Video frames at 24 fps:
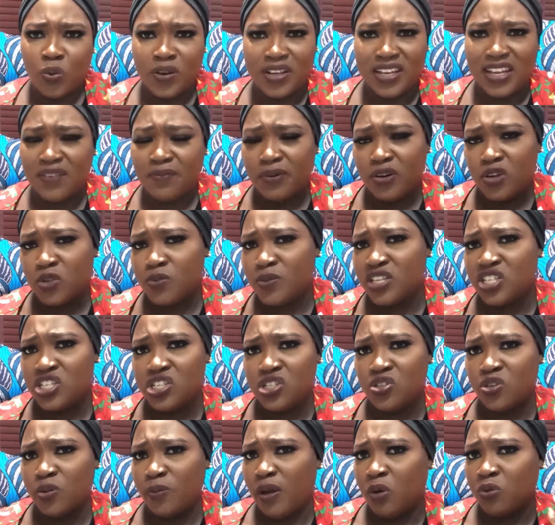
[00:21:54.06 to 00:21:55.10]
no way that my
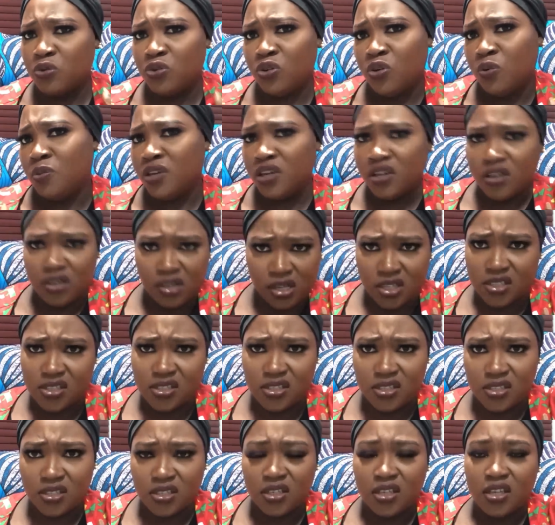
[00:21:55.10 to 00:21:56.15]
husband cheats on me, I will not be
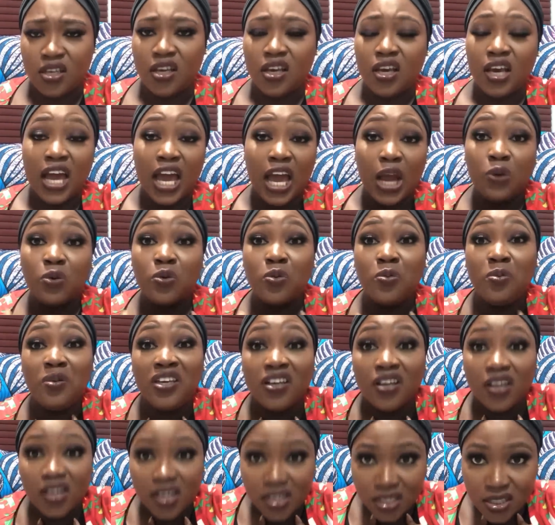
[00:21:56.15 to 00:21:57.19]
hurt. I will
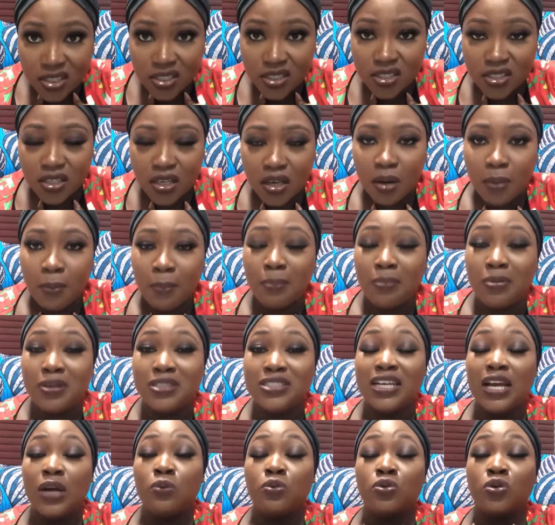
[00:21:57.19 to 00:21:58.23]
be hurt,
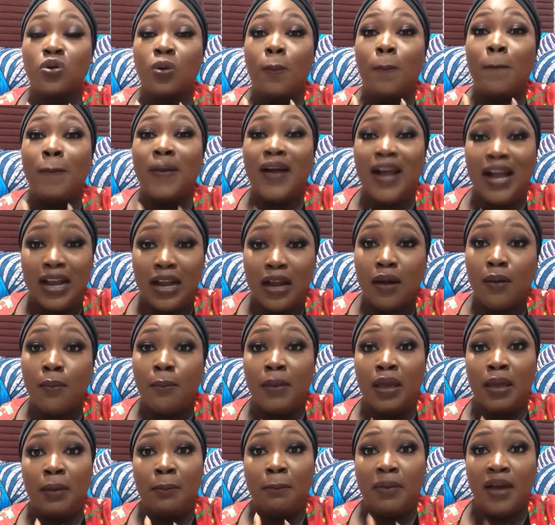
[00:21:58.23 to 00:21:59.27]
but I will not pack
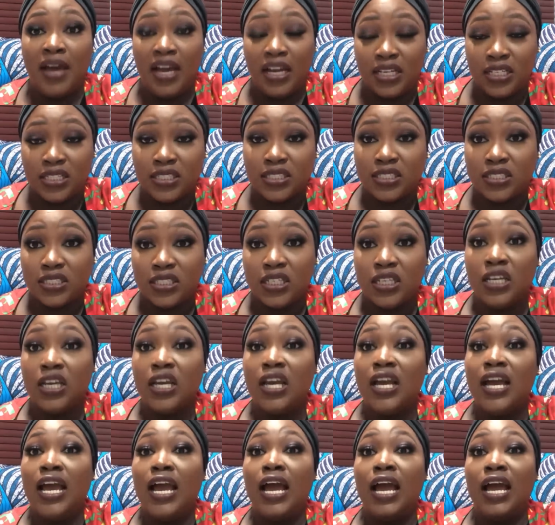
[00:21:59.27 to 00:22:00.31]
my bags
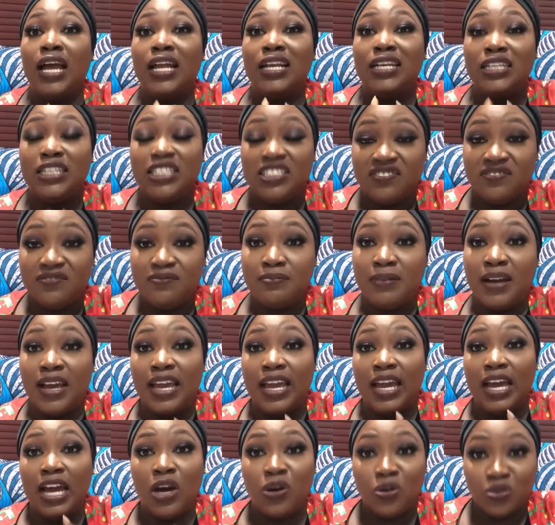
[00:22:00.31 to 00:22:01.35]
and leave
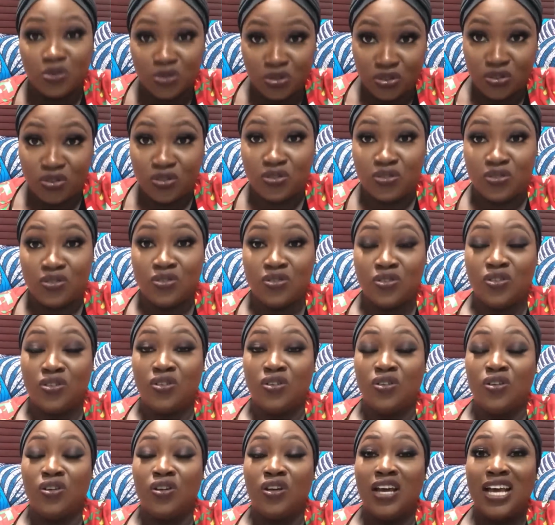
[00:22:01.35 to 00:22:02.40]
my house
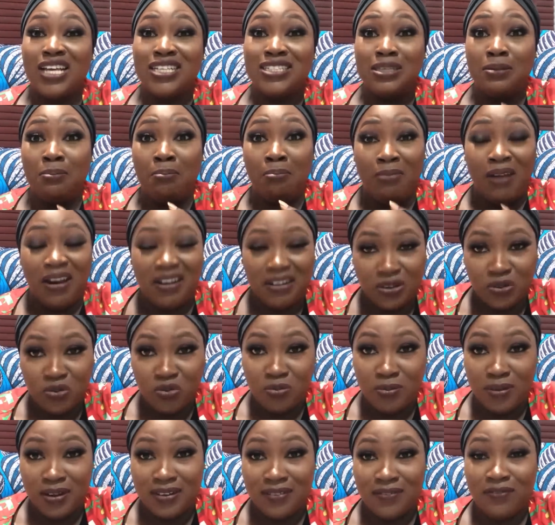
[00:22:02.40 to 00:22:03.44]
as a
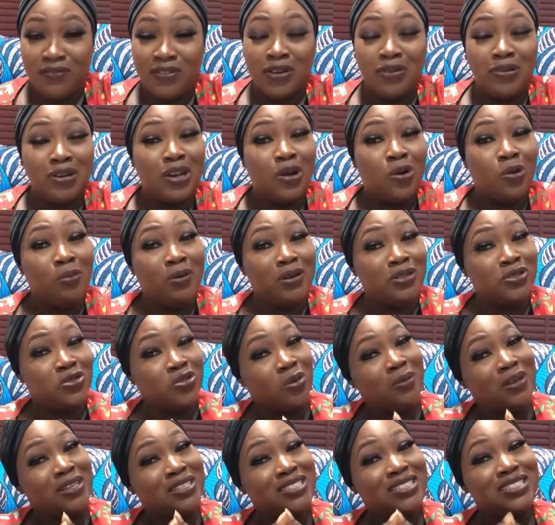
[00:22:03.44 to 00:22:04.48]
married woman for another woman
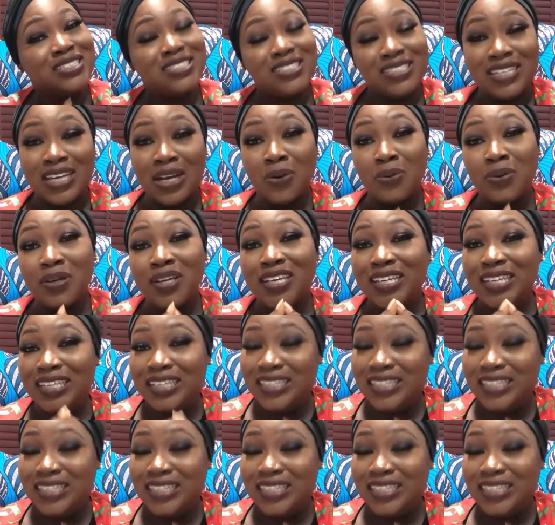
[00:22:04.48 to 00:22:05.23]
to come and sit down